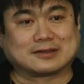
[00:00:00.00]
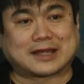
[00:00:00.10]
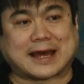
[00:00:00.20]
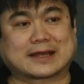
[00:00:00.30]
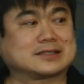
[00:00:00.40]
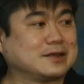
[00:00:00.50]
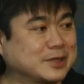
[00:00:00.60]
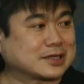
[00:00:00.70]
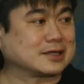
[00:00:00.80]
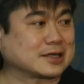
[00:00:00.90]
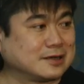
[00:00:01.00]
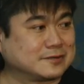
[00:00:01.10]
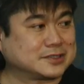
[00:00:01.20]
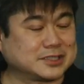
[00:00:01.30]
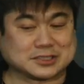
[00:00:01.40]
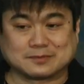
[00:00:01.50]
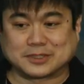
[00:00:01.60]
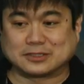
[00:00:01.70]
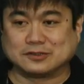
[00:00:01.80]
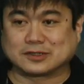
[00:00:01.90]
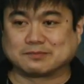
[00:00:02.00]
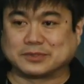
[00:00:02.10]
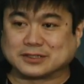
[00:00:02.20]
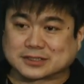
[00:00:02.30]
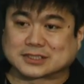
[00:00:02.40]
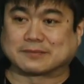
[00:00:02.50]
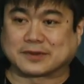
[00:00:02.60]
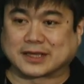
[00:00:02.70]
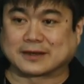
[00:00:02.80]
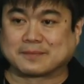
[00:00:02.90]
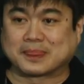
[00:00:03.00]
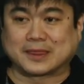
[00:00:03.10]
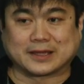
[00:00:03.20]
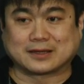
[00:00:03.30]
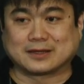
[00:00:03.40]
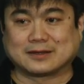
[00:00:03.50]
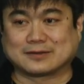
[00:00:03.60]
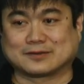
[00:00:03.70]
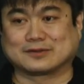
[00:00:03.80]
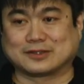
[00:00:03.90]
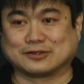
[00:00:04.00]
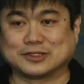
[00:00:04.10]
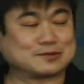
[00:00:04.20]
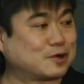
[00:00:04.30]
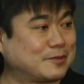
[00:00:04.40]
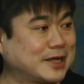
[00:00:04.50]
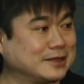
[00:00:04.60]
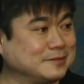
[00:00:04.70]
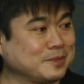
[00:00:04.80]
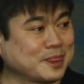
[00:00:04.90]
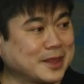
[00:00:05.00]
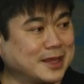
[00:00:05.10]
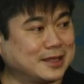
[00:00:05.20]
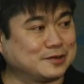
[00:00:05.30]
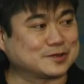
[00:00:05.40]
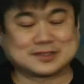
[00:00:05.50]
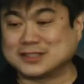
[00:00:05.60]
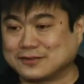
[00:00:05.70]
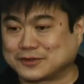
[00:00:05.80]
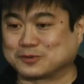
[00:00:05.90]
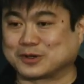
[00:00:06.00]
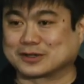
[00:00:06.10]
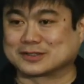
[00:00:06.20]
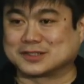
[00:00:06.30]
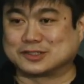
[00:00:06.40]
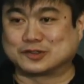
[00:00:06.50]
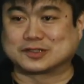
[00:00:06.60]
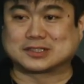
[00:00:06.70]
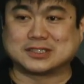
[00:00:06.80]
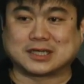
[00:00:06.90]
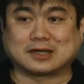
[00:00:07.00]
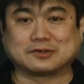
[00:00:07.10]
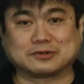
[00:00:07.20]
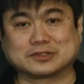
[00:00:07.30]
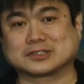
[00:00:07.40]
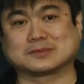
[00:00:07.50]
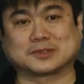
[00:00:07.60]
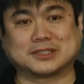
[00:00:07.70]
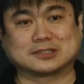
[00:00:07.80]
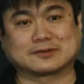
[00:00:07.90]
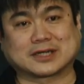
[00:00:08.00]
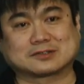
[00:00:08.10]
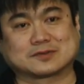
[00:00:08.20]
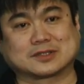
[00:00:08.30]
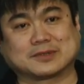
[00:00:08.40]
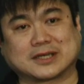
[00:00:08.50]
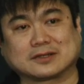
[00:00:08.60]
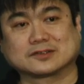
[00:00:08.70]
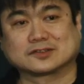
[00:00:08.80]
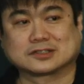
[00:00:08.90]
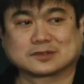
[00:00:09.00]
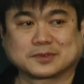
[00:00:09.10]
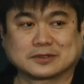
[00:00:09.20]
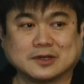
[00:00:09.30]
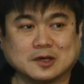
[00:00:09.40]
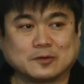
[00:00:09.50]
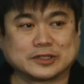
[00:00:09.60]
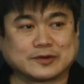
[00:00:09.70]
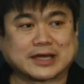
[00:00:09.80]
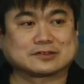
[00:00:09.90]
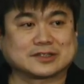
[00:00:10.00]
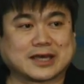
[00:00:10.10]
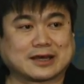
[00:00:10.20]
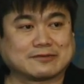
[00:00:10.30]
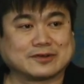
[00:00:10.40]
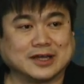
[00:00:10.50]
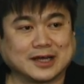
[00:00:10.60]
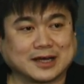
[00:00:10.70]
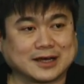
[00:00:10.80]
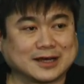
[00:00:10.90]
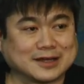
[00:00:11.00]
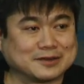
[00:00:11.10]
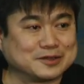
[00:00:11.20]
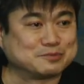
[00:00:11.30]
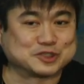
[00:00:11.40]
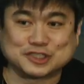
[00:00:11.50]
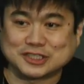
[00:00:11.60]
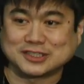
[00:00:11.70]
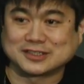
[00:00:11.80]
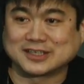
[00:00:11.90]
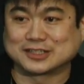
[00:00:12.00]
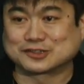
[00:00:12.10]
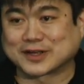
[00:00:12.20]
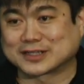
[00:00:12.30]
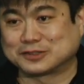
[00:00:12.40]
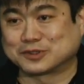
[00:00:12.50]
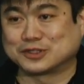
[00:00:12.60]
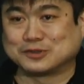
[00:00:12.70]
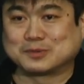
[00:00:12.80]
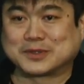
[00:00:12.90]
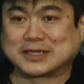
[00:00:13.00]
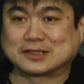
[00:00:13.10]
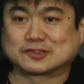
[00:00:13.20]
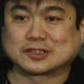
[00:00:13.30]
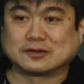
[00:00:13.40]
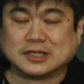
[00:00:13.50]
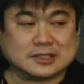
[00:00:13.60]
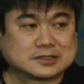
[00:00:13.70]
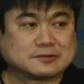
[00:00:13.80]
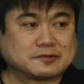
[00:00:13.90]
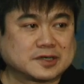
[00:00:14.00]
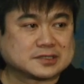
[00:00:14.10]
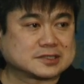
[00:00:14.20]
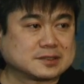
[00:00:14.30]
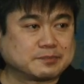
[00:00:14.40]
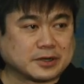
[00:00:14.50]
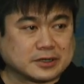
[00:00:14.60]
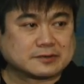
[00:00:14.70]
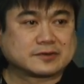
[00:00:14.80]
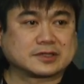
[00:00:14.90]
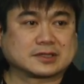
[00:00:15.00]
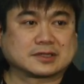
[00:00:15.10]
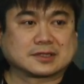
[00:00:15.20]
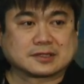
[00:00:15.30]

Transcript: academic conversation, but you can build something like a learning robot and you can see if it works and you can see how your discipline interacts with somebody else's discipline when you actually have a machine interacting with a human being. And so, so for us, part of the